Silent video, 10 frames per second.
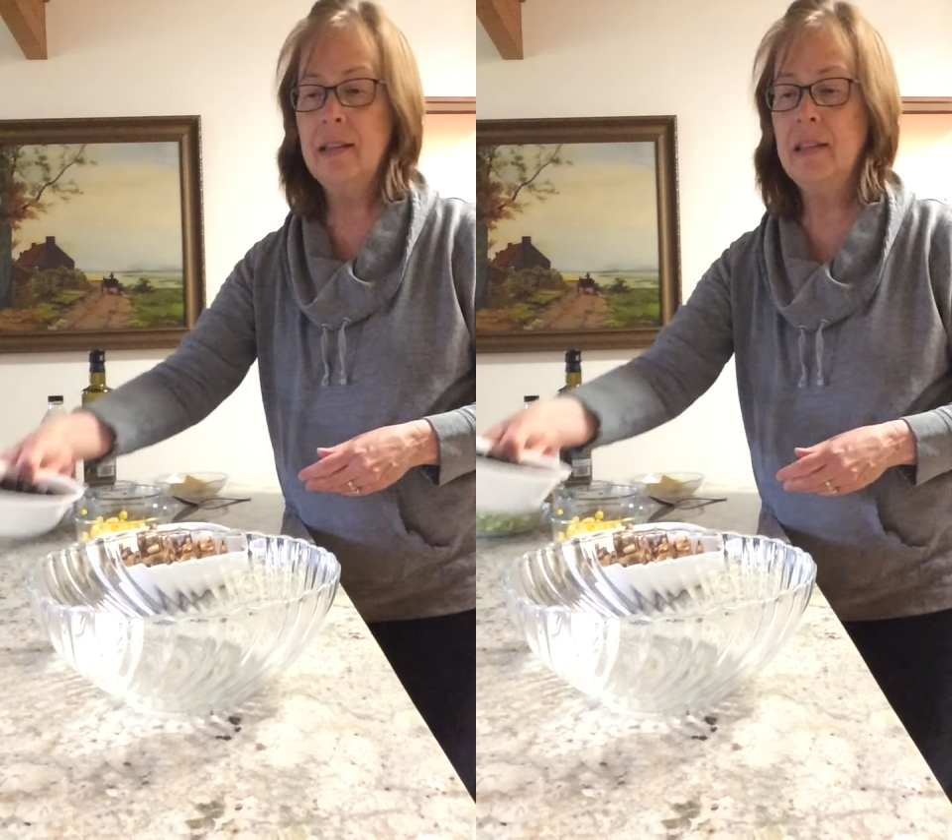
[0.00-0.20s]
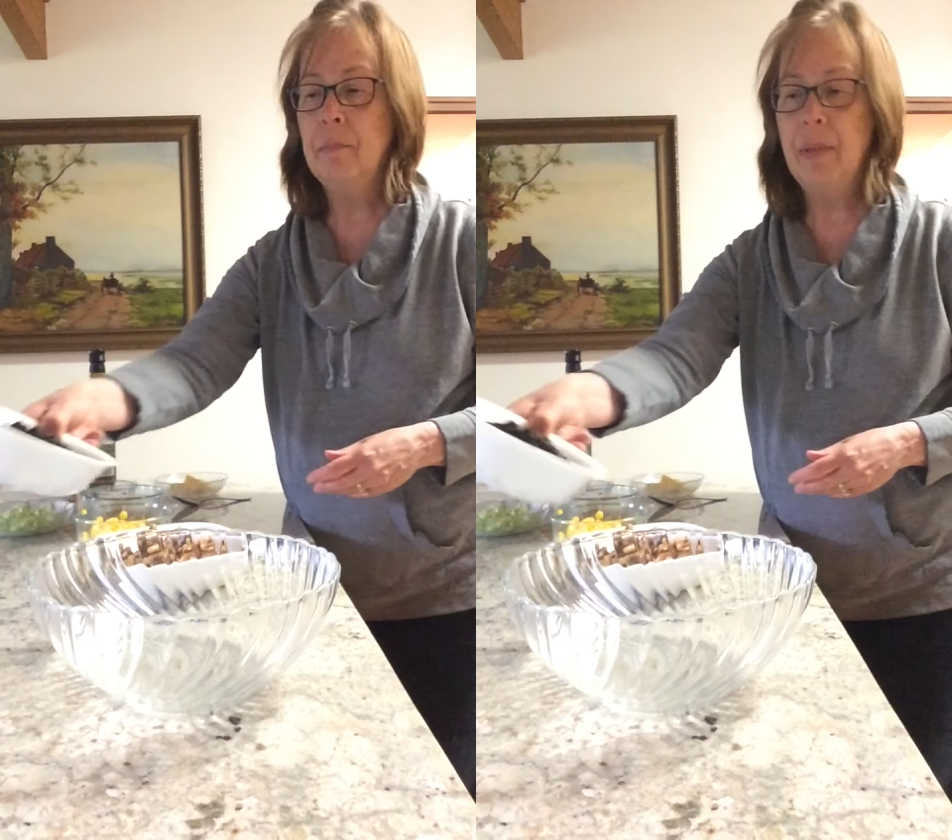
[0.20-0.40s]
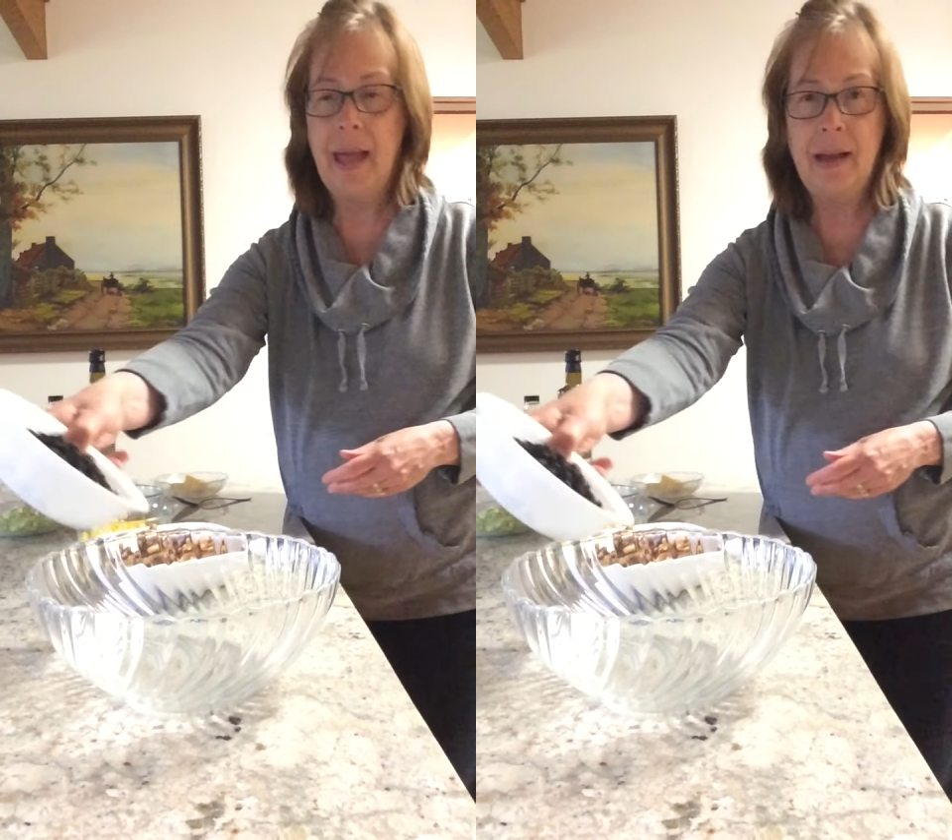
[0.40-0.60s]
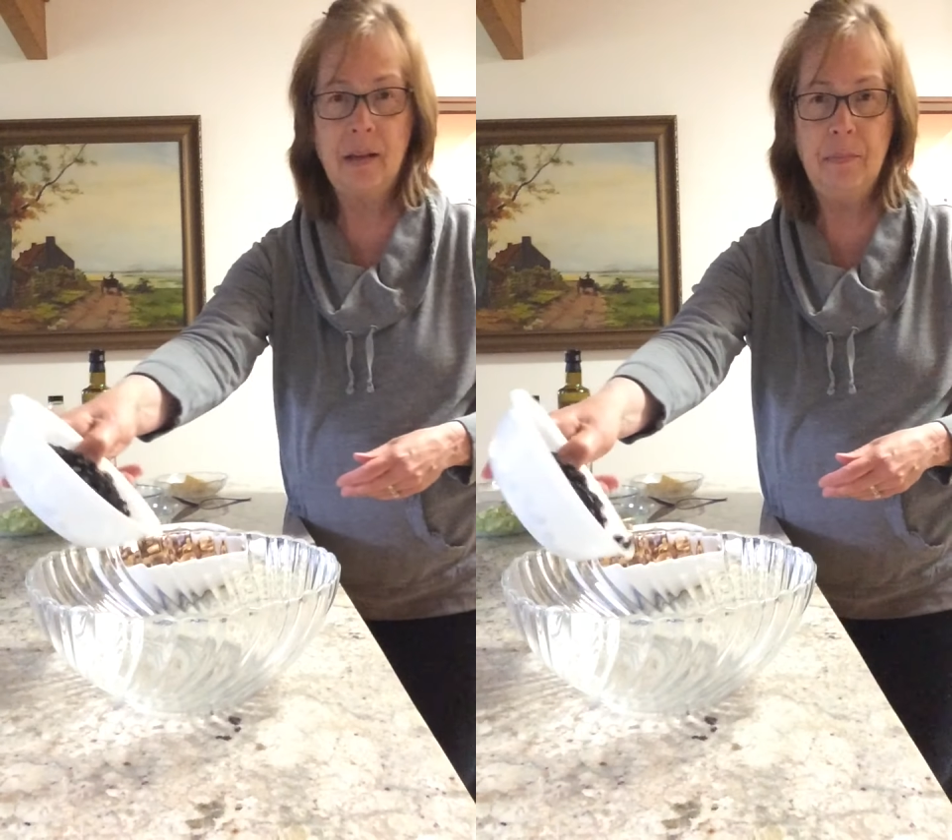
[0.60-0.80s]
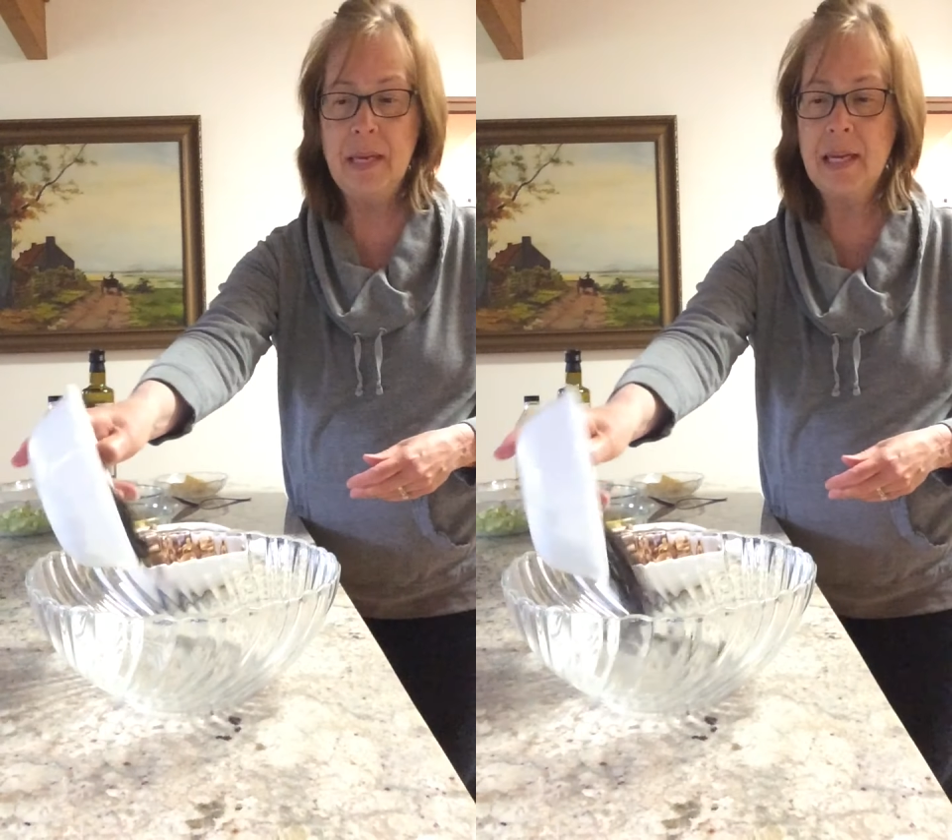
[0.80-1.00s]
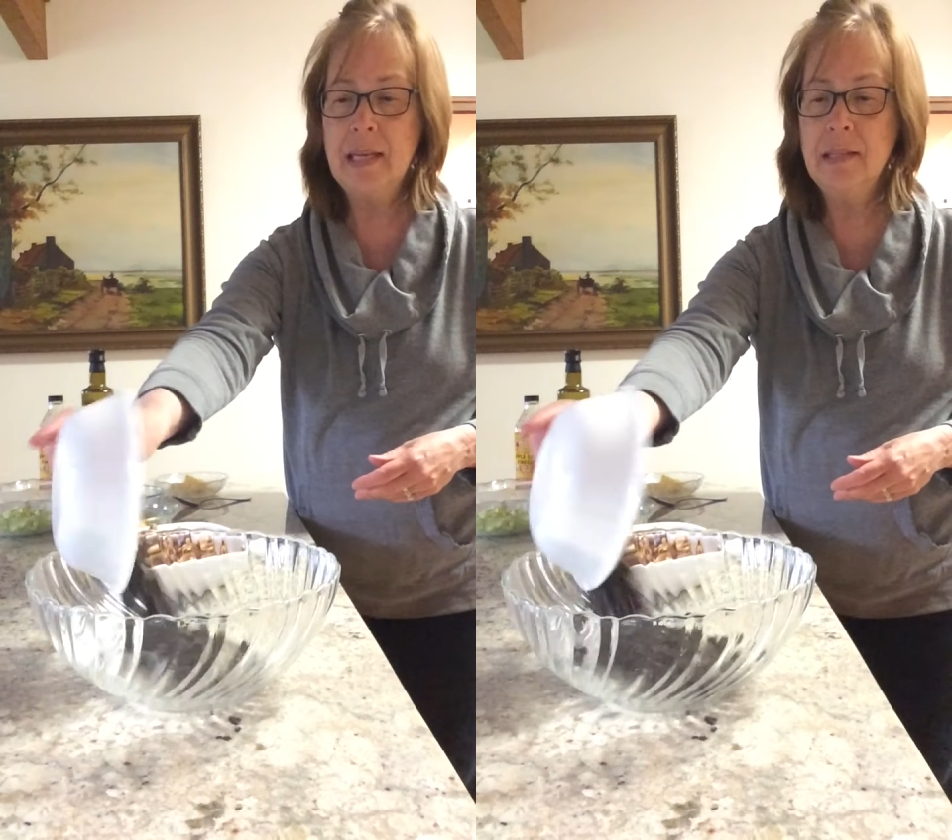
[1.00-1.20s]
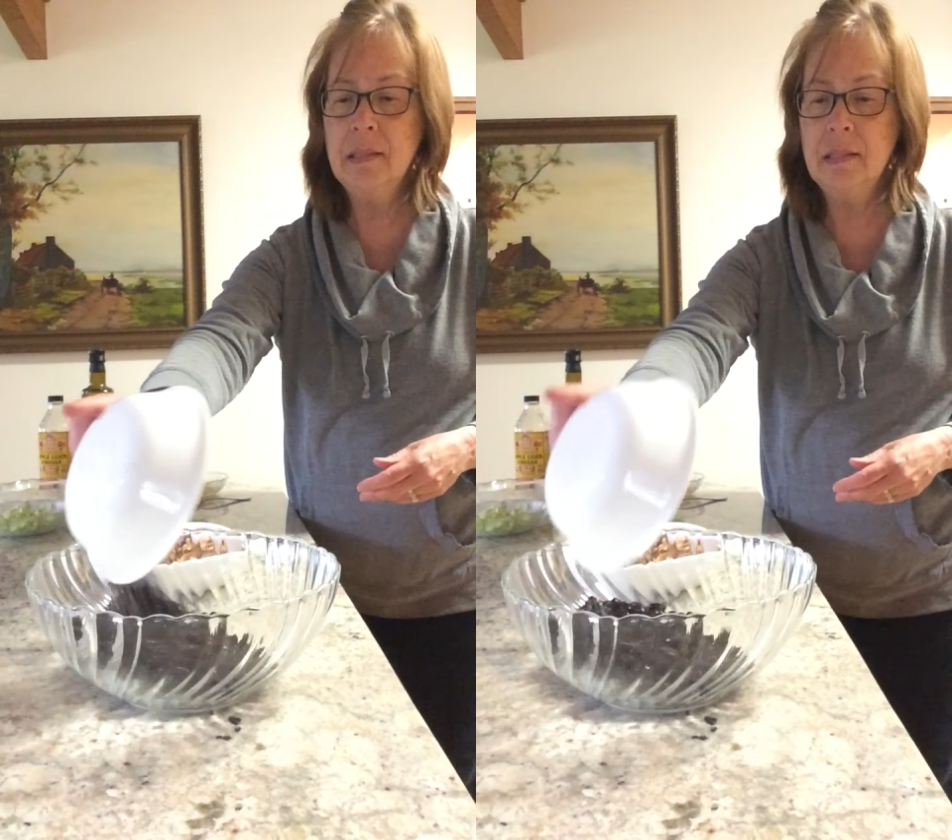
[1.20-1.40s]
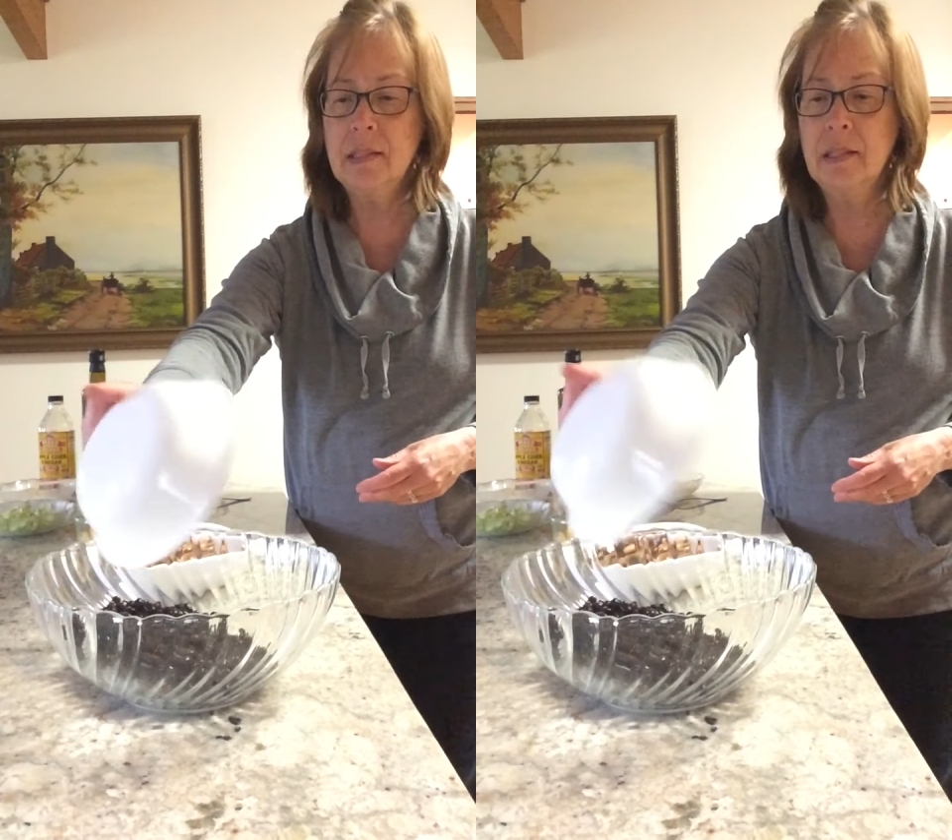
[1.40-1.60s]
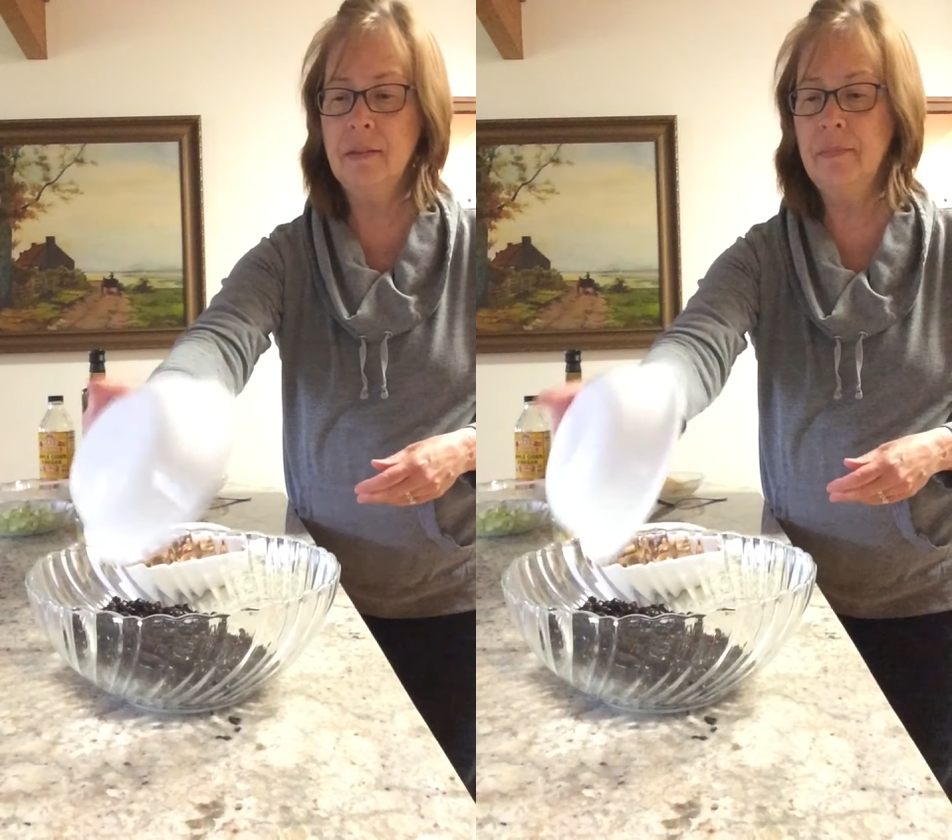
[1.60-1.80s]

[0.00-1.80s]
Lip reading: the black beans